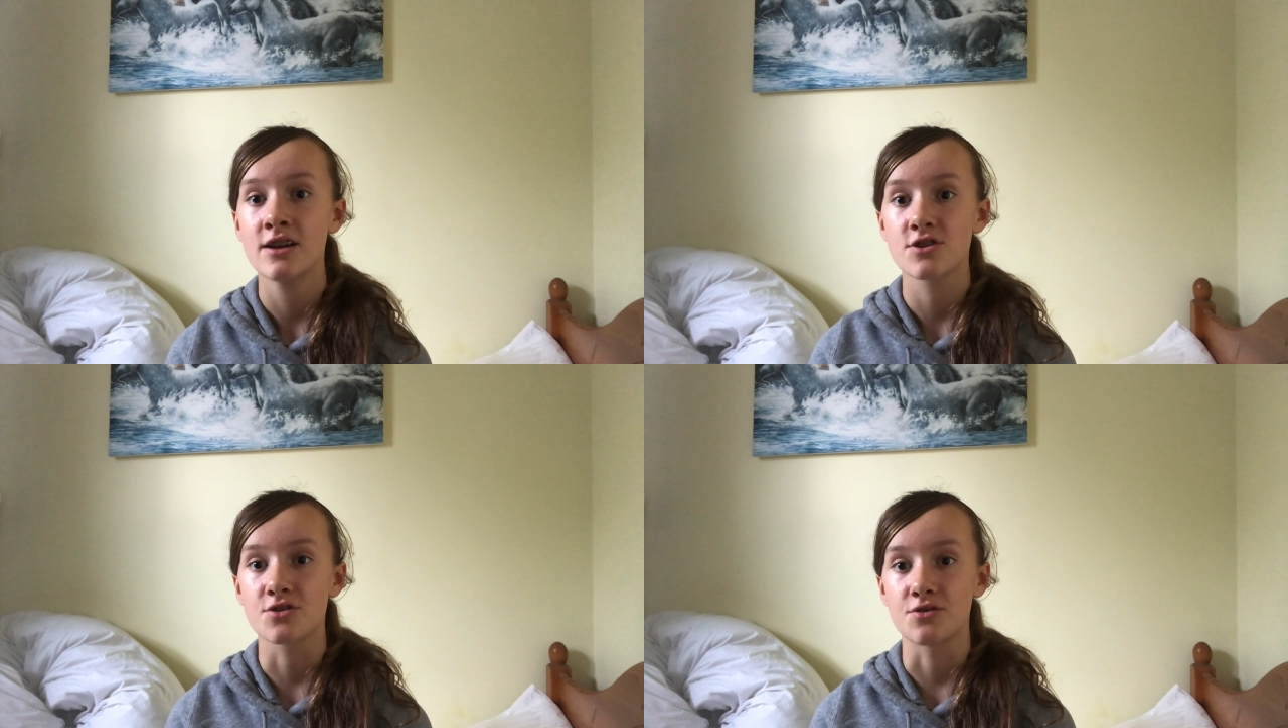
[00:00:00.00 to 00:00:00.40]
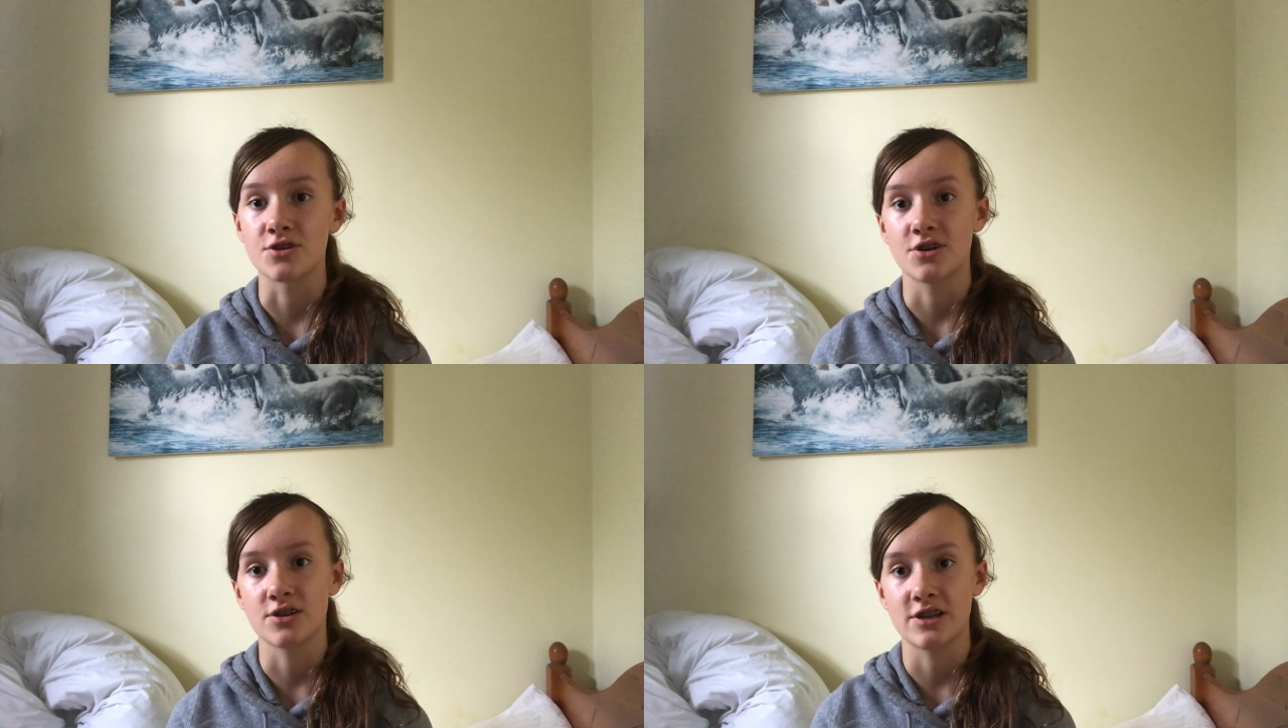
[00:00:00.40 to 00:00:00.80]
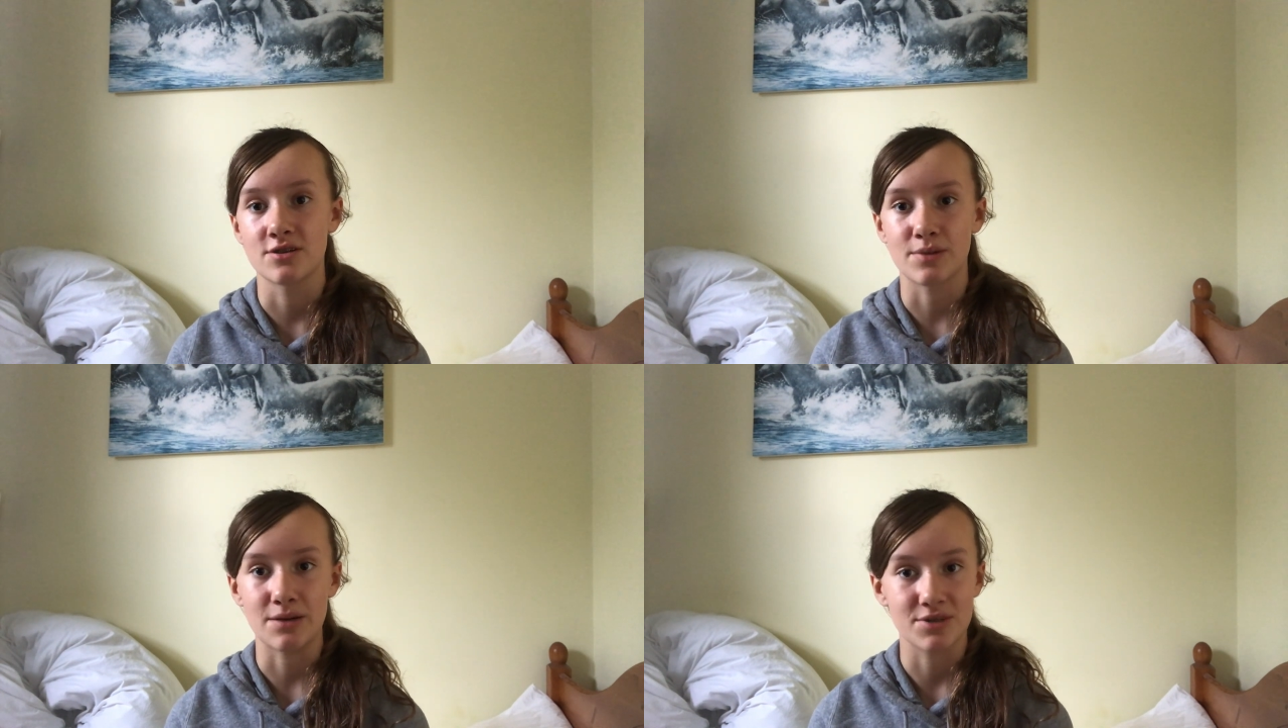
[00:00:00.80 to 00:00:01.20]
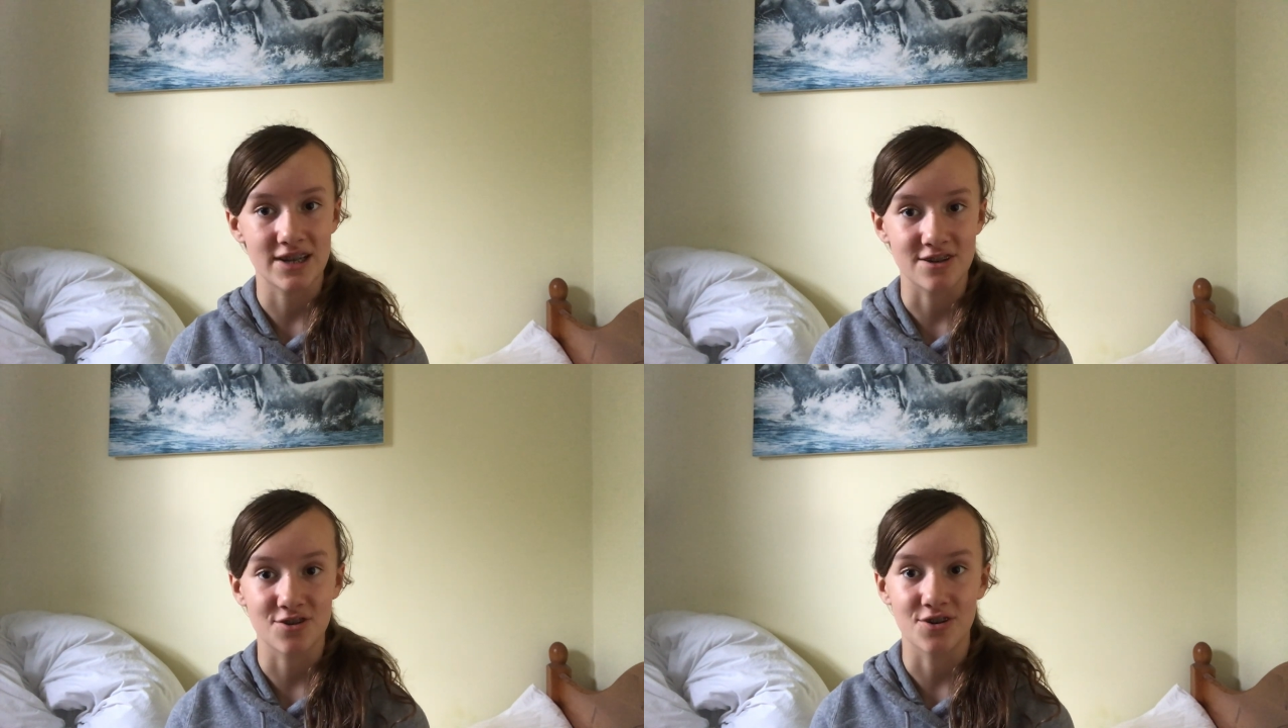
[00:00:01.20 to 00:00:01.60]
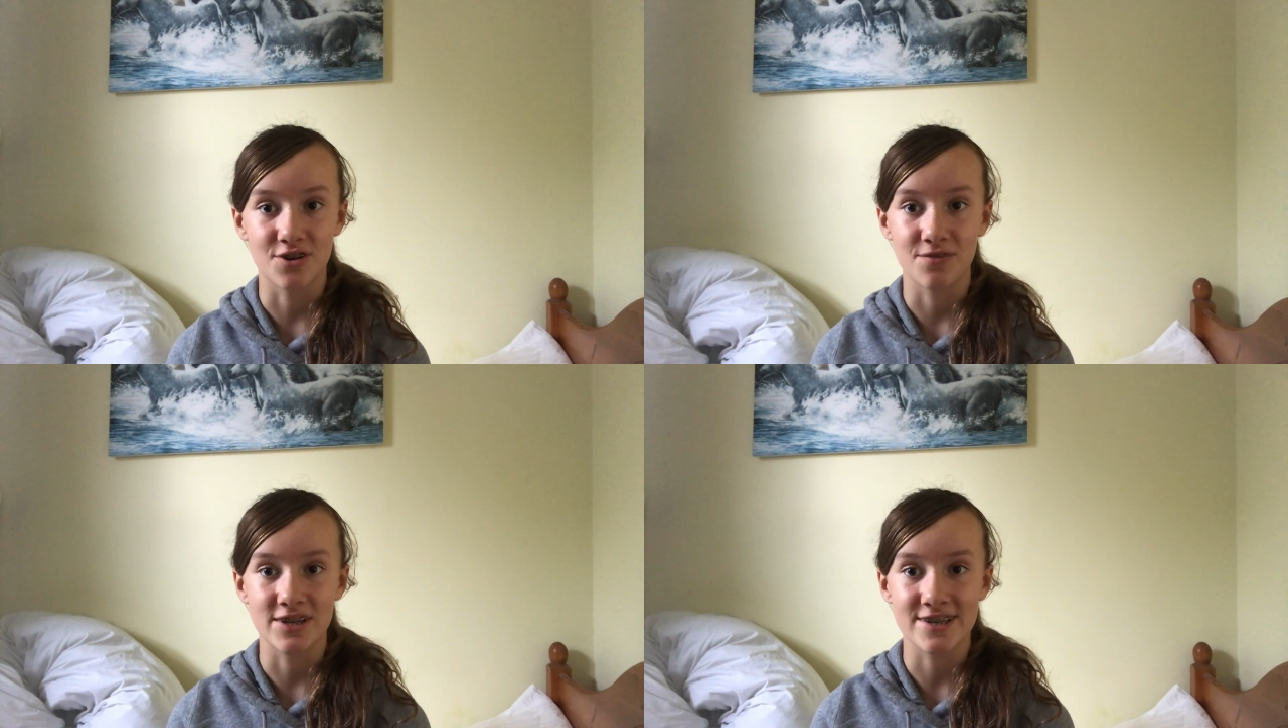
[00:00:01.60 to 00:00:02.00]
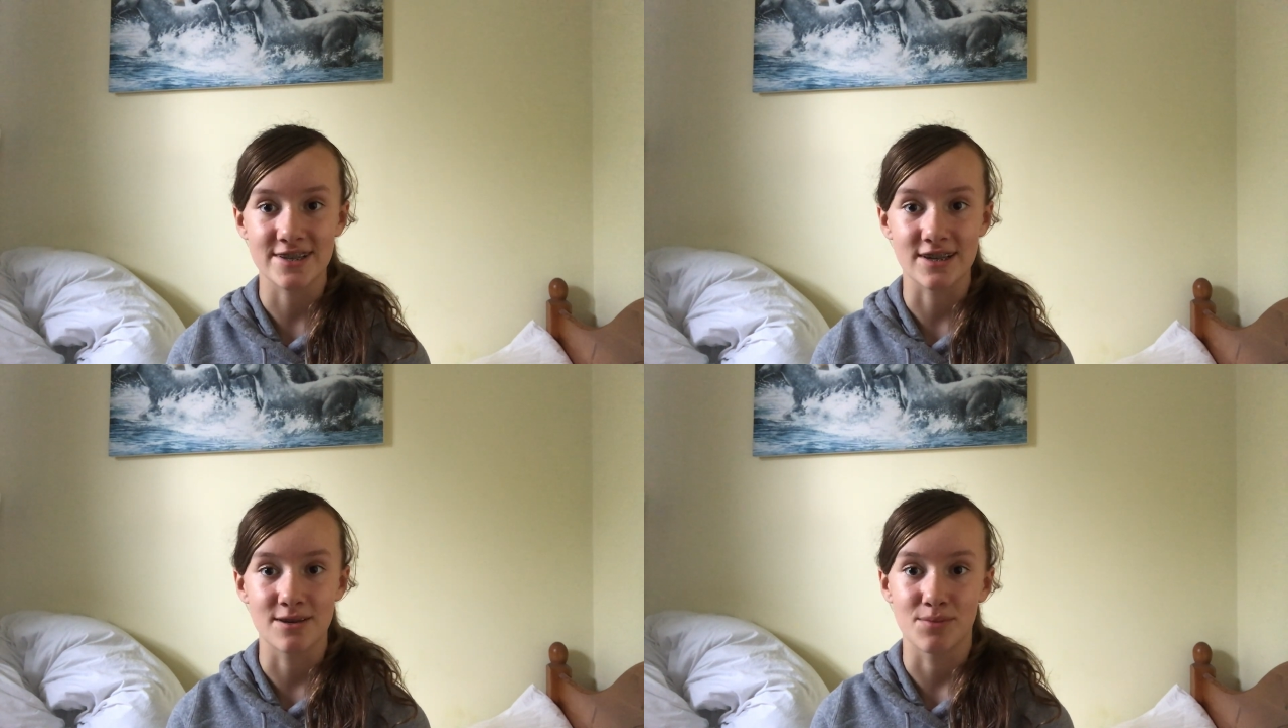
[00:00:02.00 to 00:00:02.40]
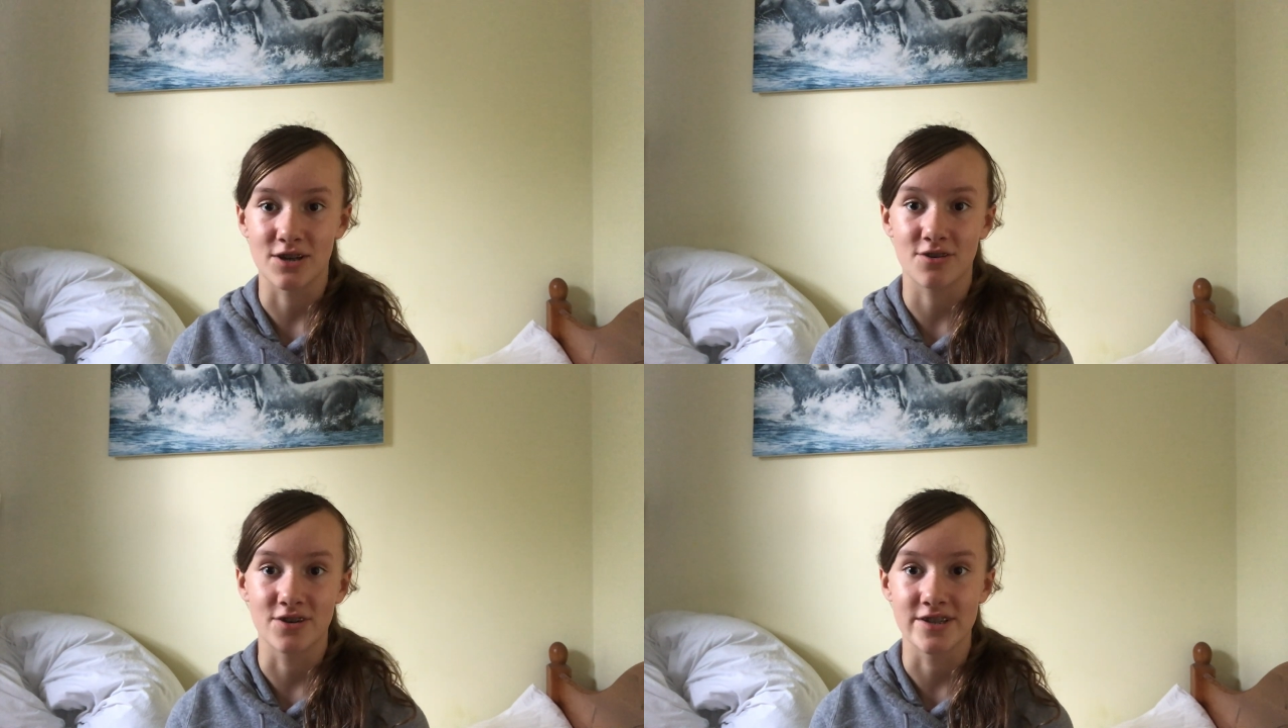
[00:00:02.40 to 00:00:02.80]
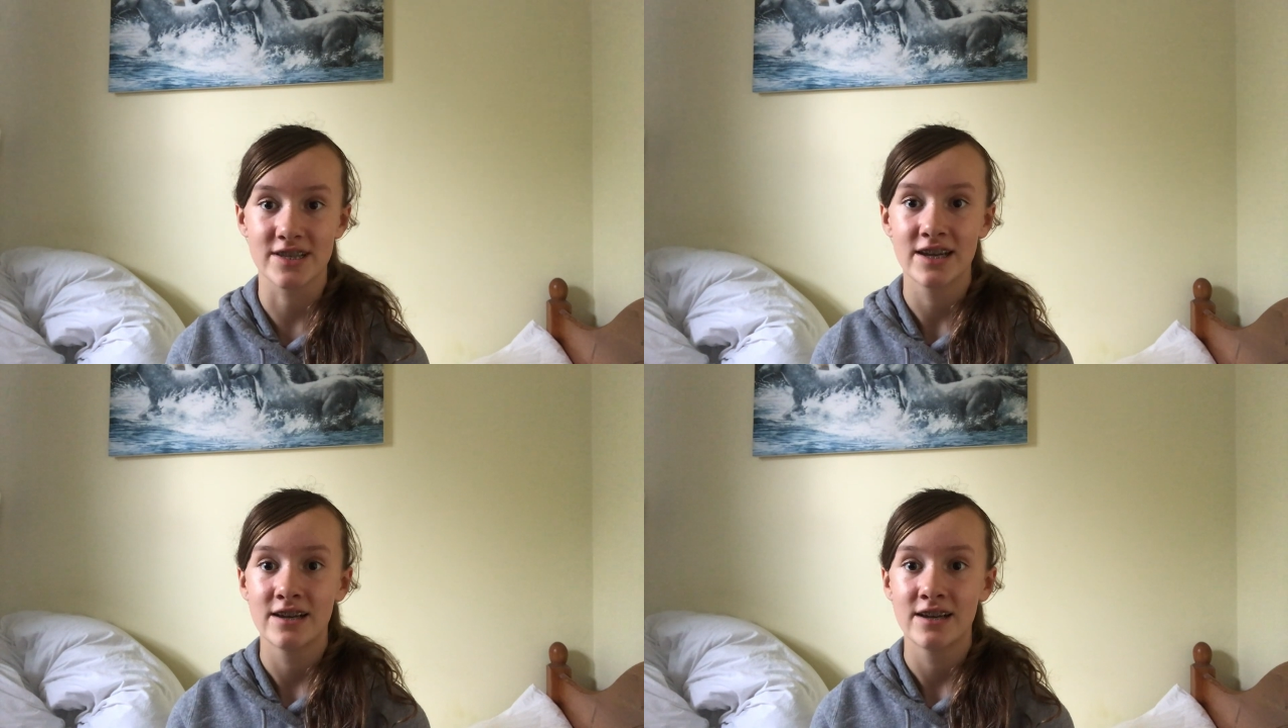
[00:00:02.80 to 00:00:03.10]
So you're allowed a back protector on, obviously, because